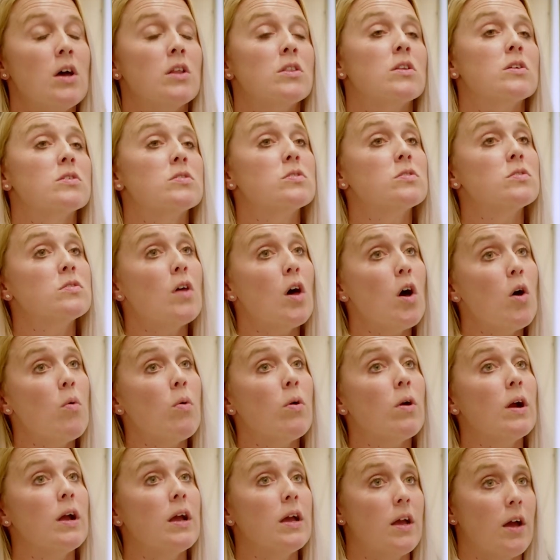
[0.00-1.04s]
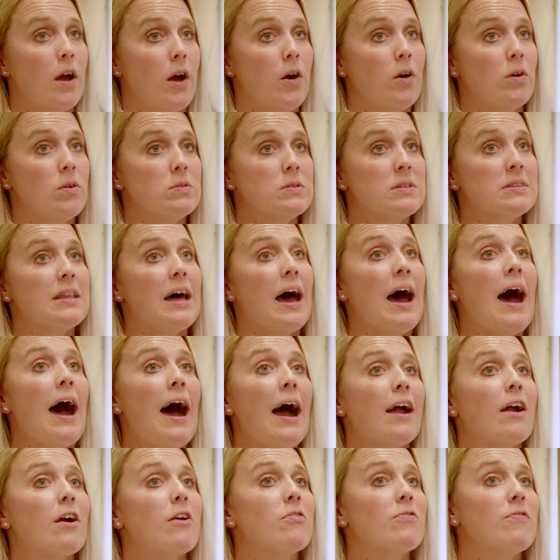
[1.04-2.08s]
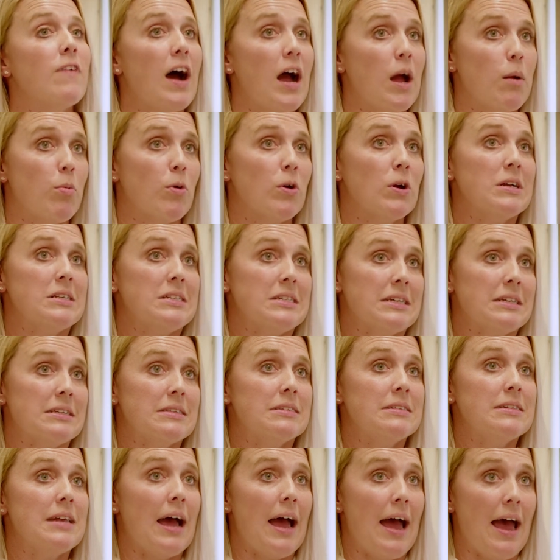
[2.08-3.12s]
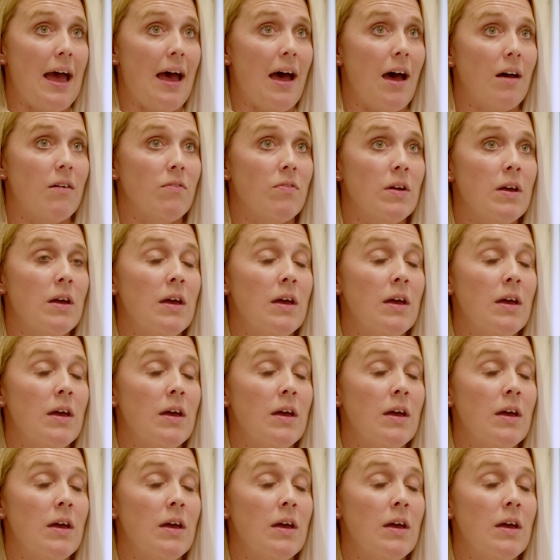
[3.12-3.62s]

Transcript: The slower it goes, the higher fiber it tends to have.